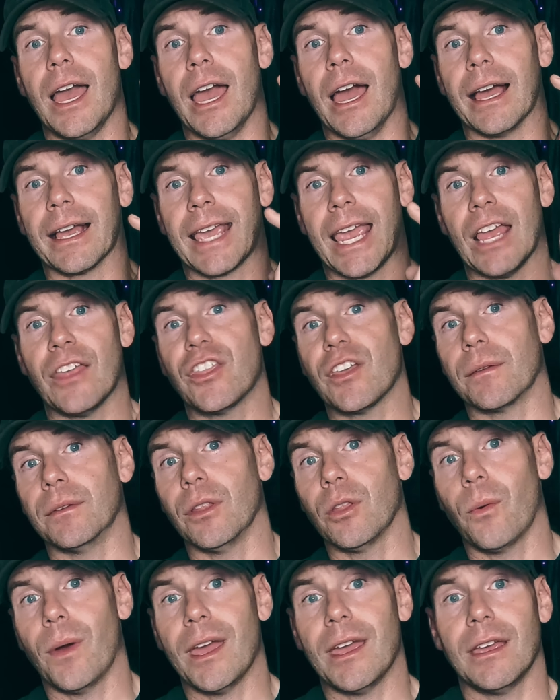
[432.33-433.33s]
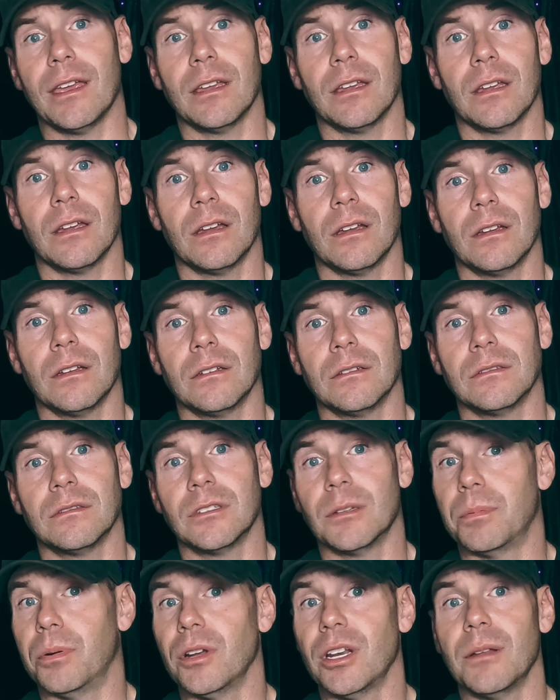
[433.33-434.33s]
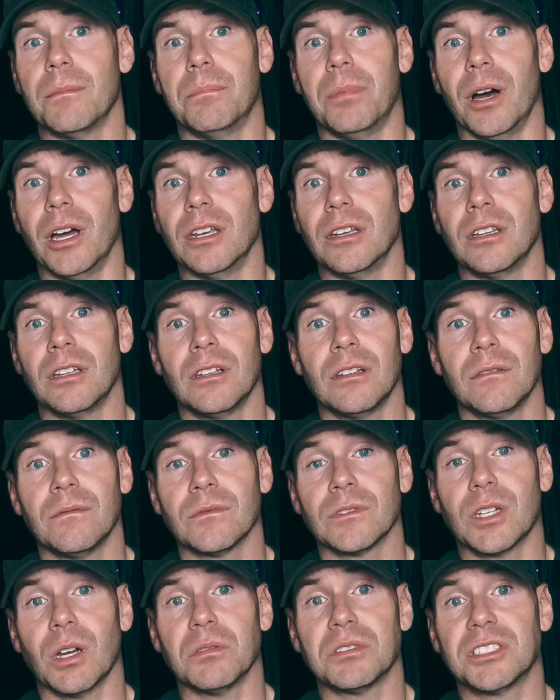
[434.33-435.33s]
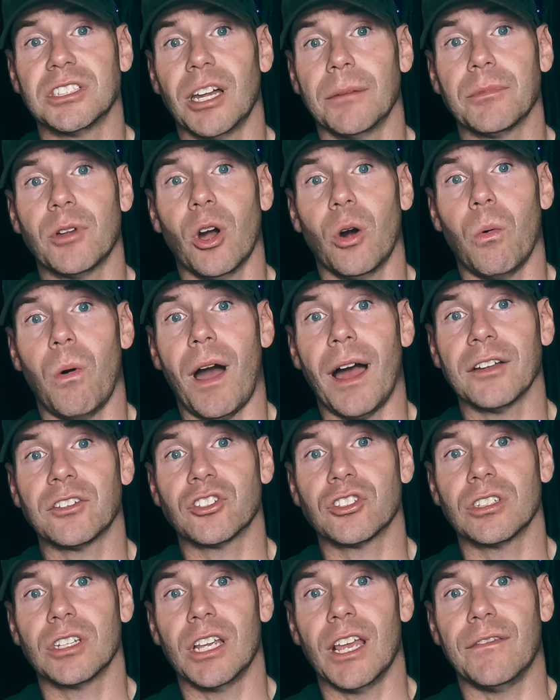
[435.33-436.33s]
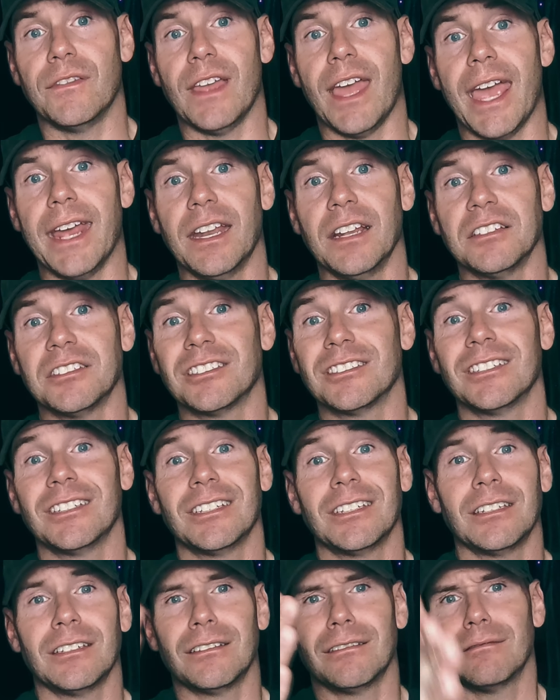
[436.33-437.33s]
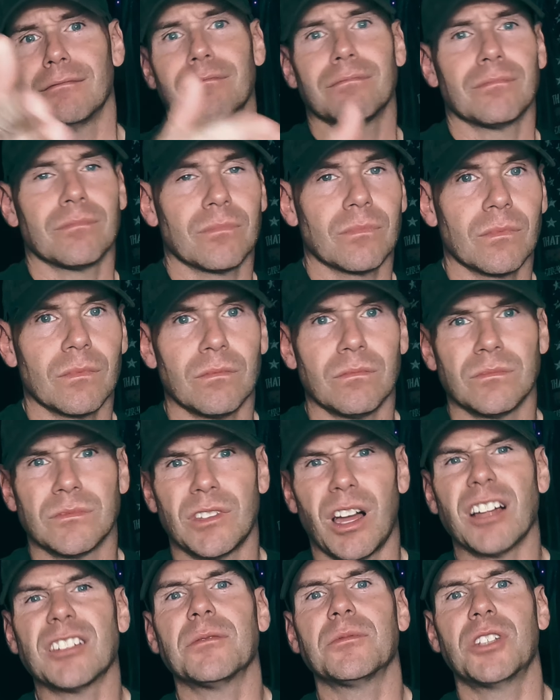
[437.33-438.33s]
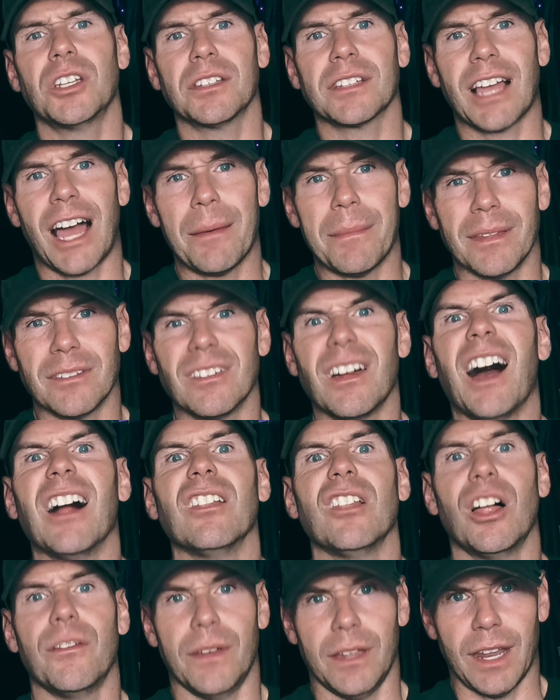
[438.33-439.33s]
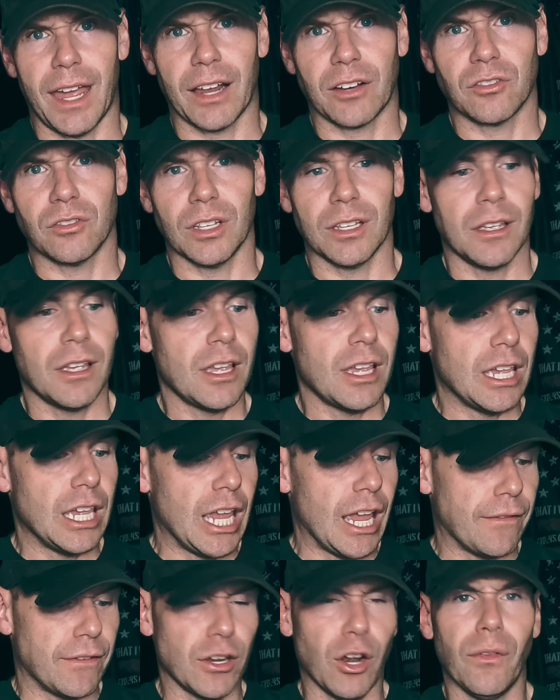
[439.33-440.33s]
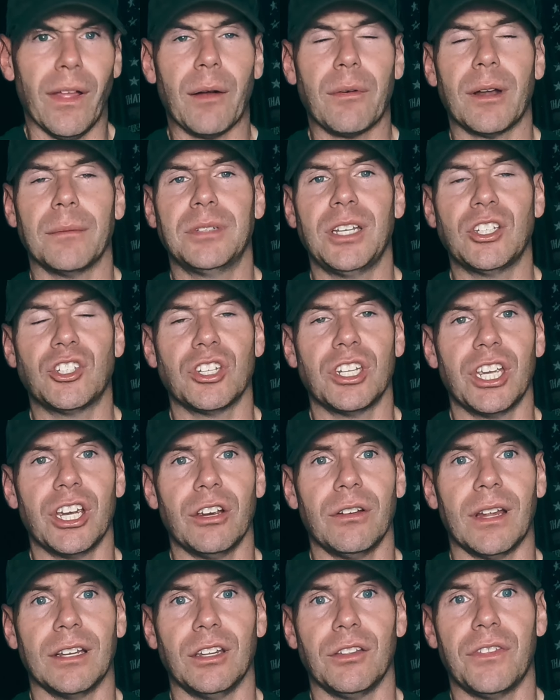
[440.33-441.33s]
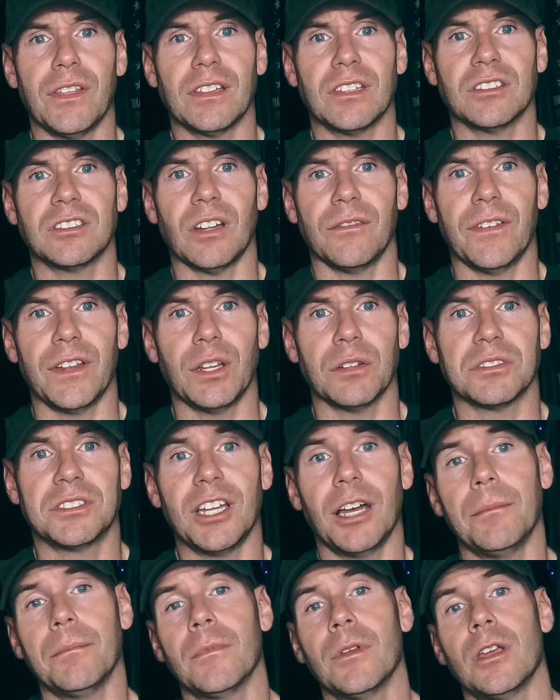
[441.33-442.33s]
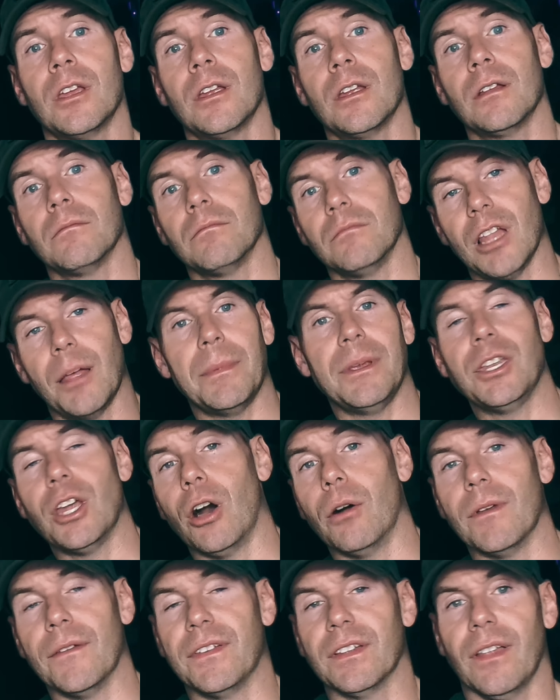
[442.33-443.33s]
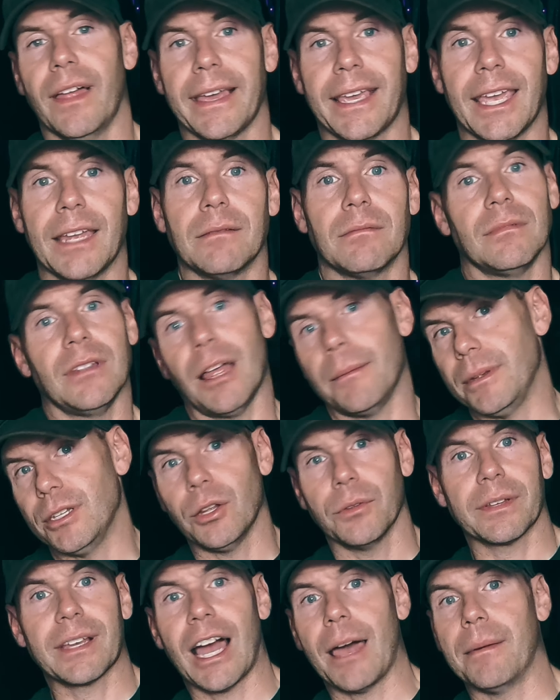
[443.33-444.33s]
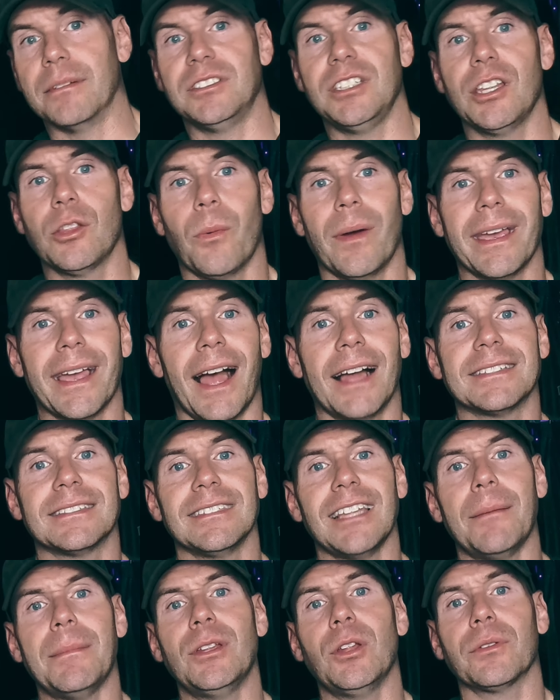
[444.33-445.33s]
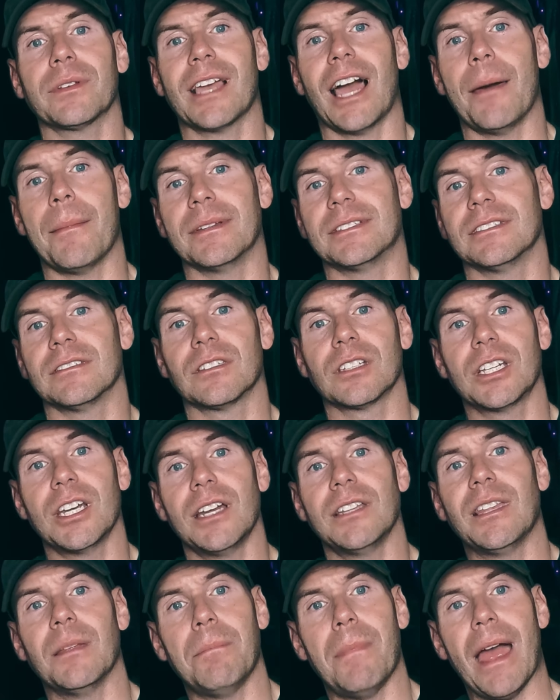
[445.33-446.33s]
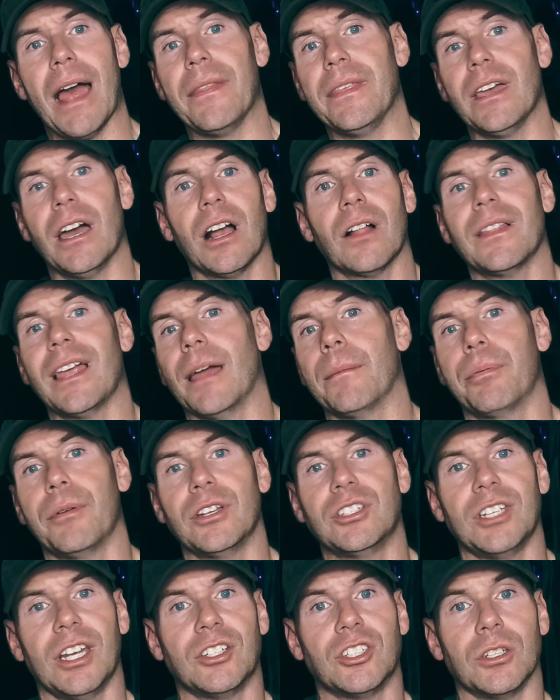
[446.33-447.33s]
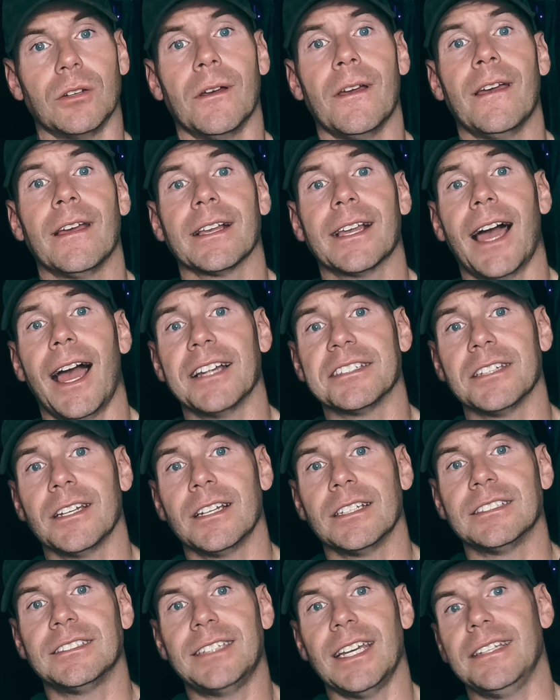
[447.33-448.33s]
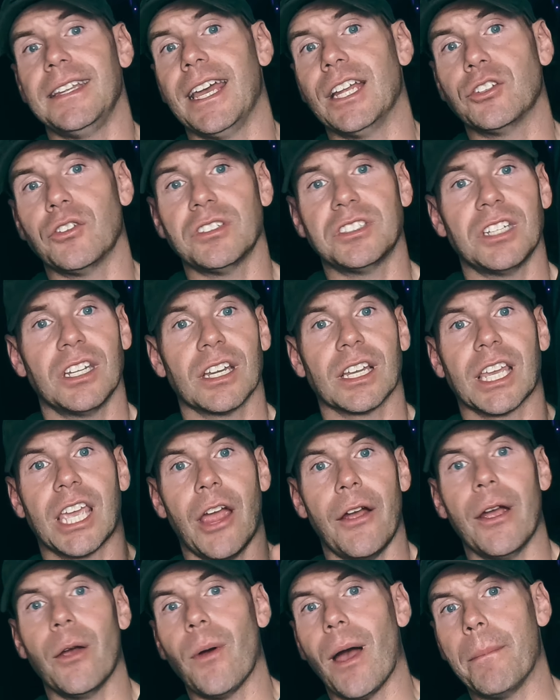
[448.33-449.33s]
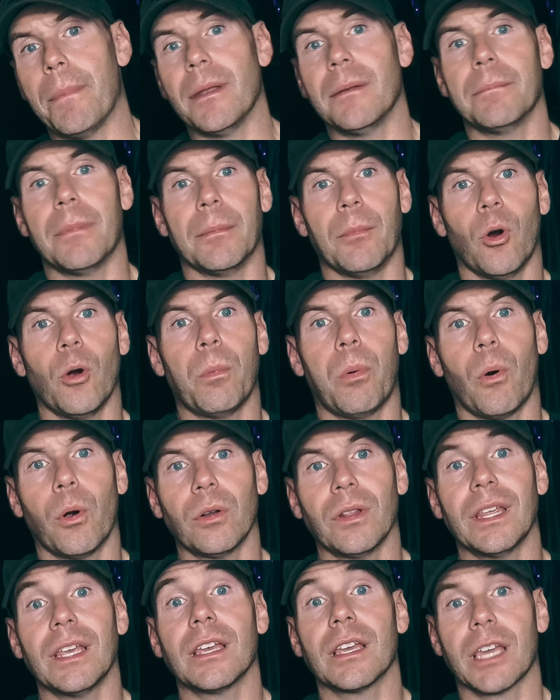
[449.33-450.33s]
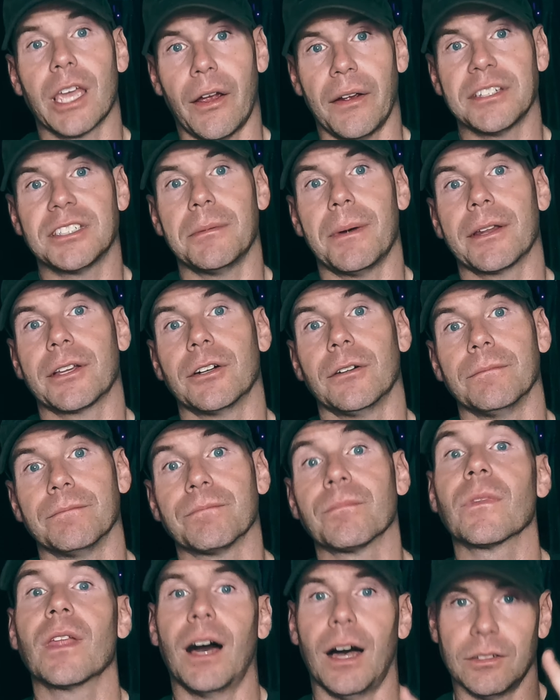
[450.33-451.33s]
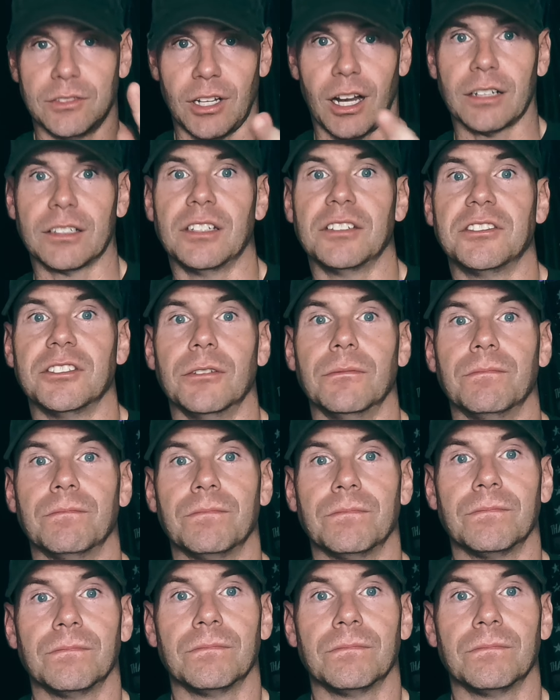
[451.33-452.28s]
And I can't think of another way to put it, but go sub, go watch. If you hate us, talk some shit in the comments. I love it, actually. If you don't like what I'm teaching here and you think this video is dumb, let me know. If you like it, let me know in the comments. Either way, guys, let me know in the comments. The good, the bad, the ugly, I appreciate you. Guys, stay dangerous, carry a weapon, but more importantly, carry some medical. I'll talk to you soon.